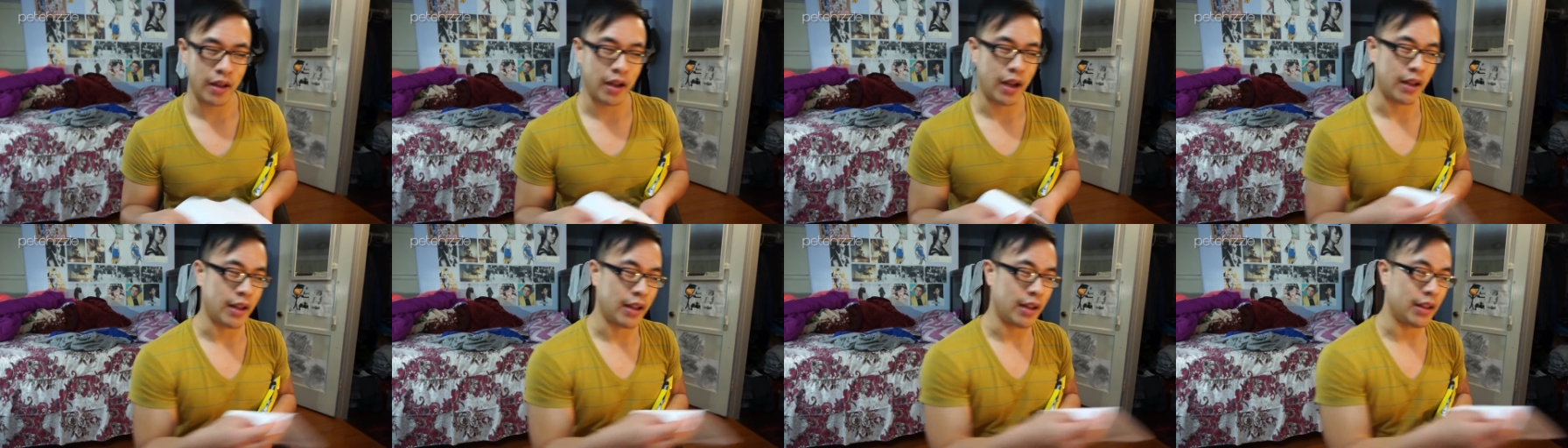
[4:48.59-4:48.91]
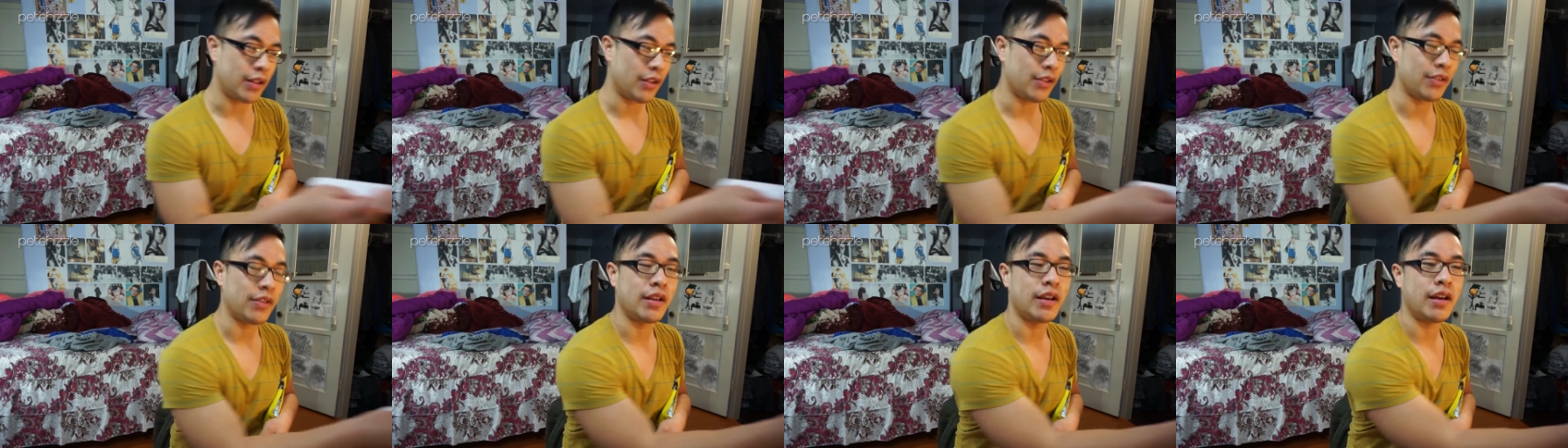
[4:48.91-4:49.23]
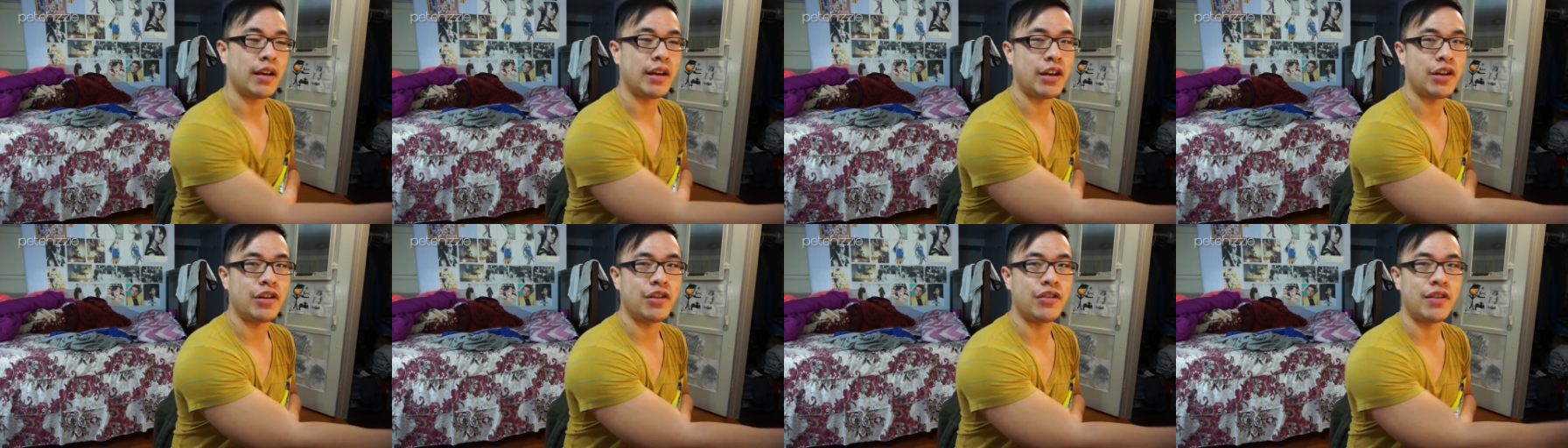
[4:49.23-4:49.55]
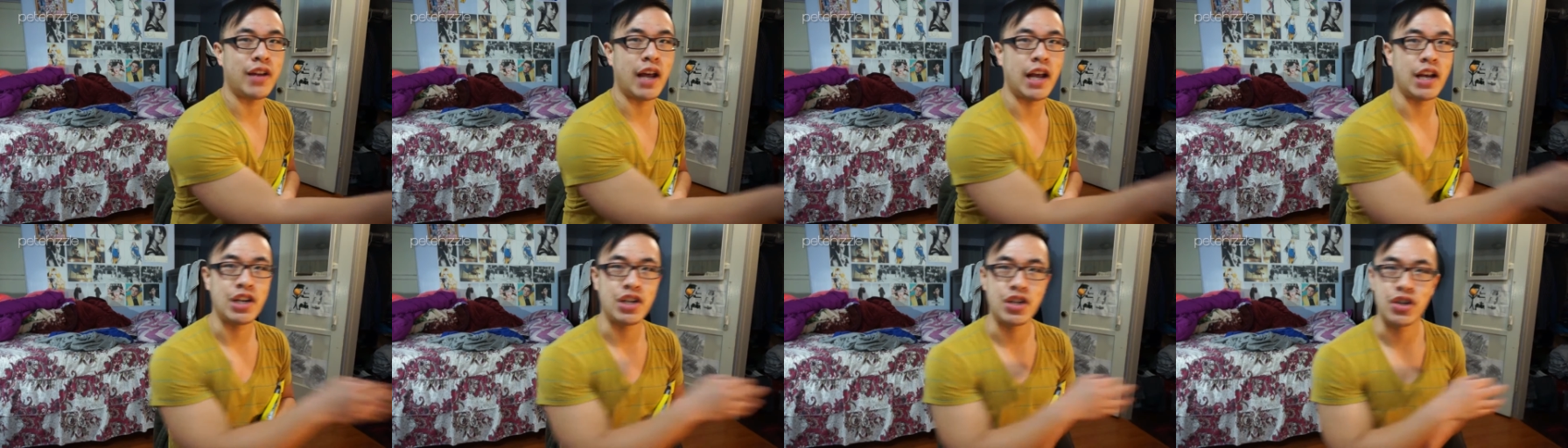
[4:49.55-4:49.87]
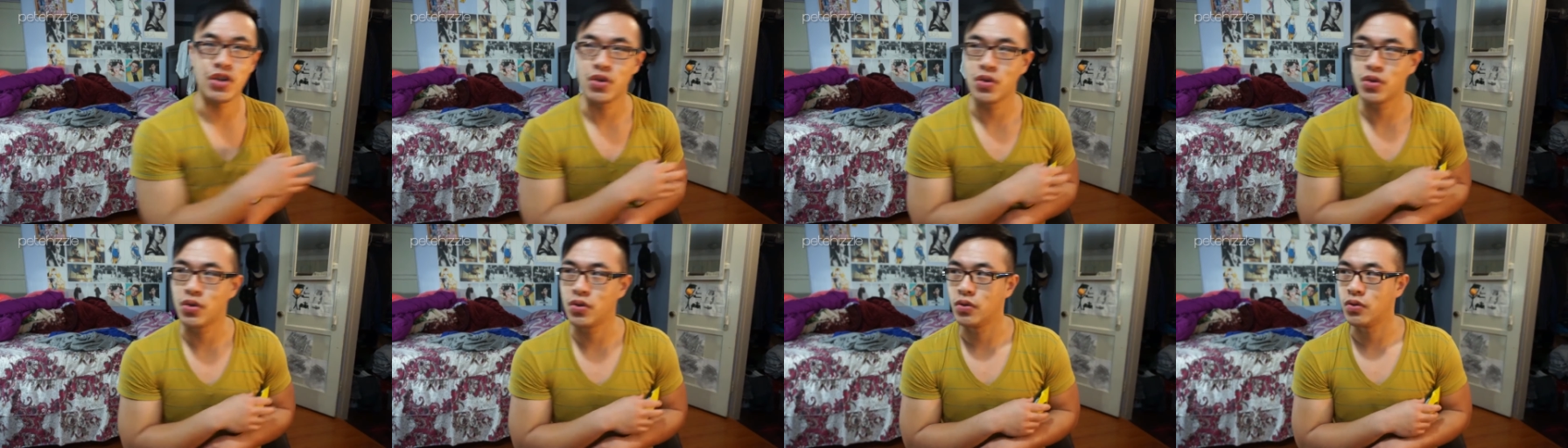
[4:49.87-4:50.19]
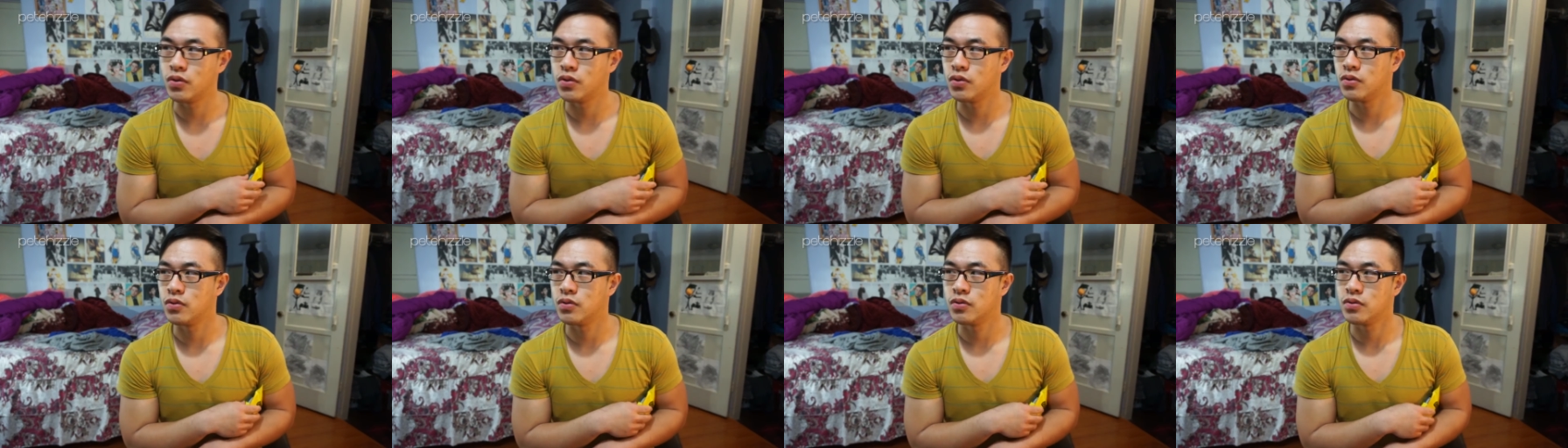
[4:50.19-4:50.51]
and I think there's an
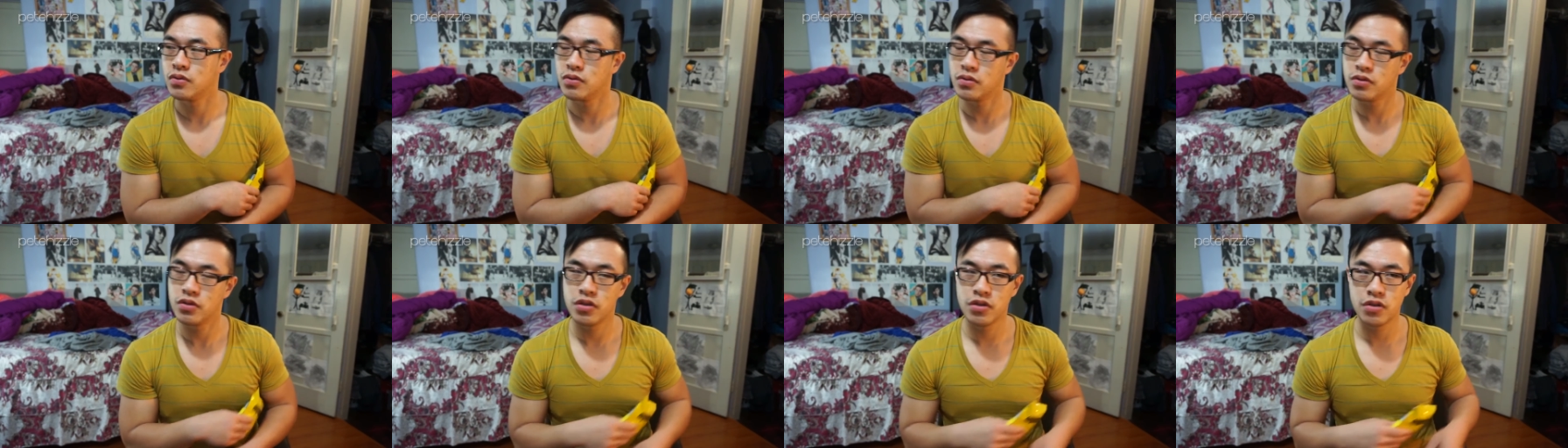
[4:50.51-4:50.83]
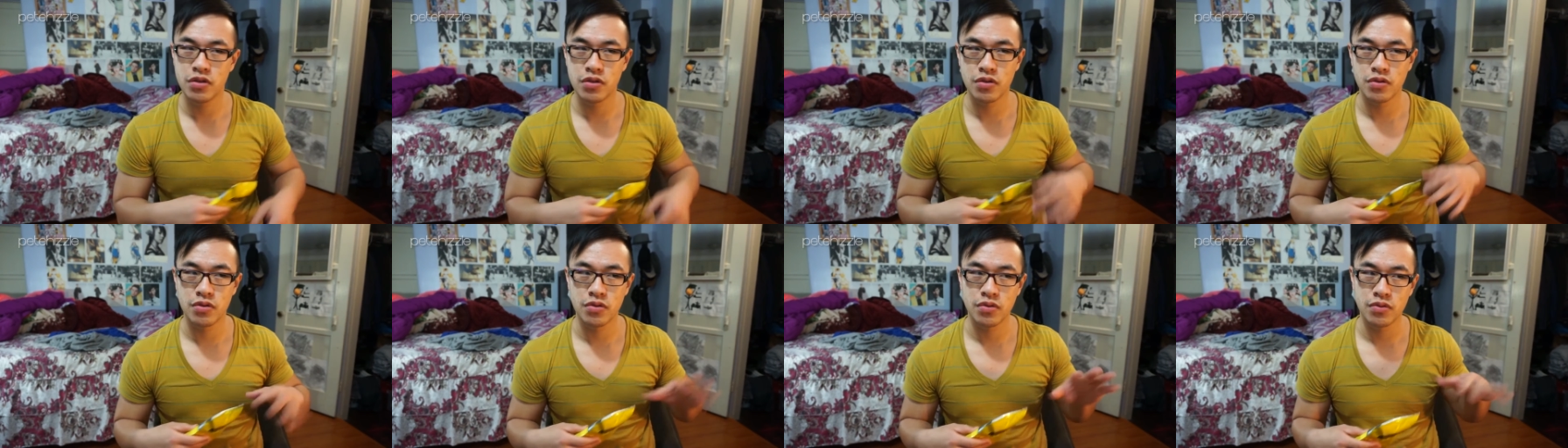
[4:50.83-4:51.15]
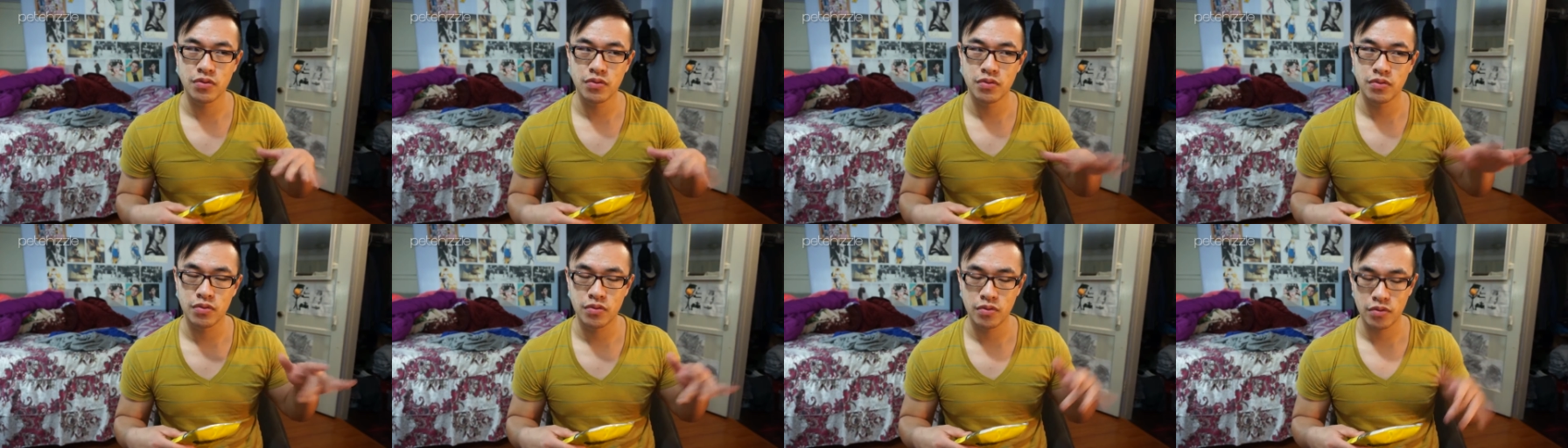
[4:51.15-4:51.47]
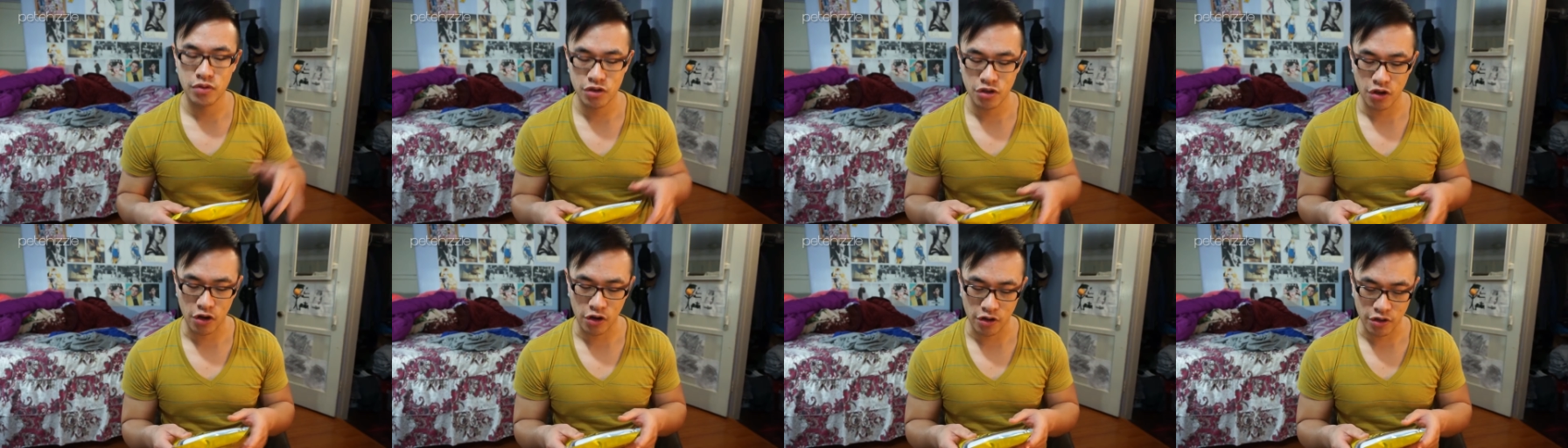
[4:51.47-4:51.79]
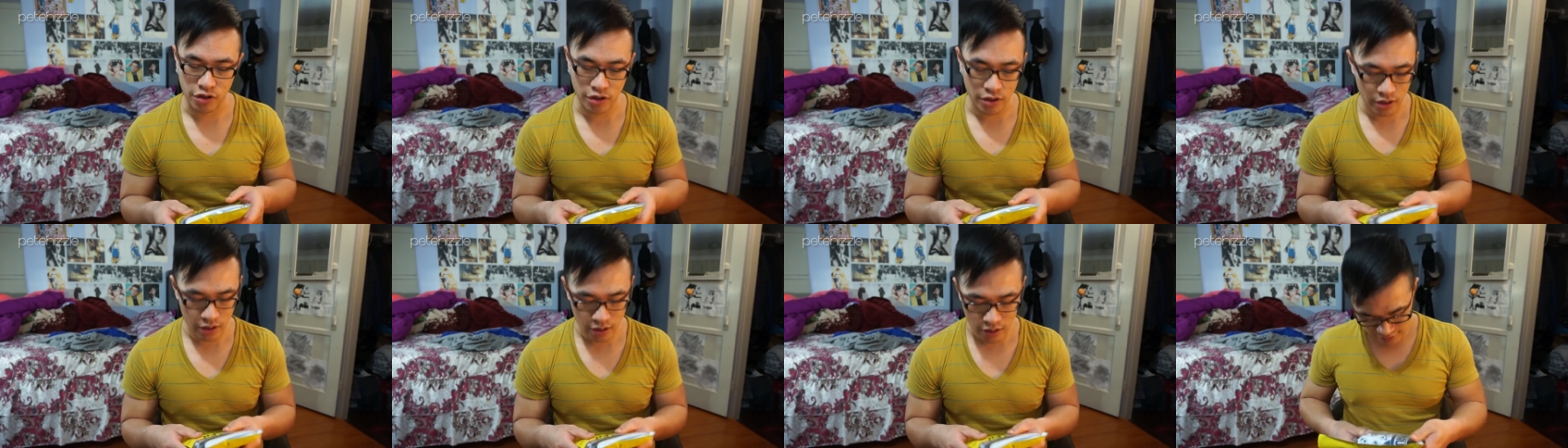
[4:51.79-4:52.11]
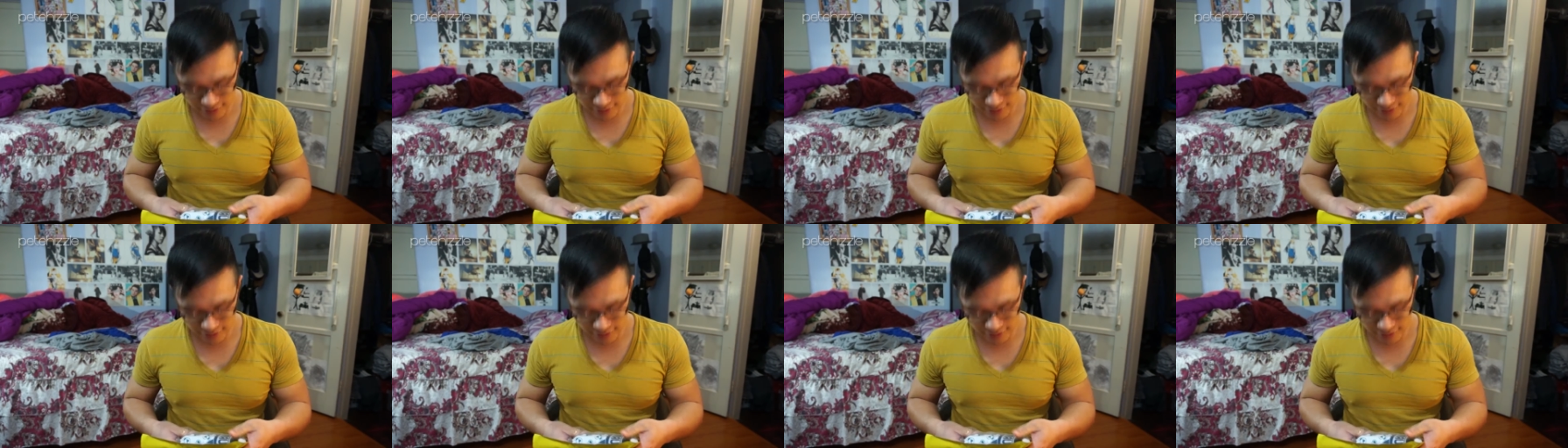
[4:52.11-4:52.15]
international charge.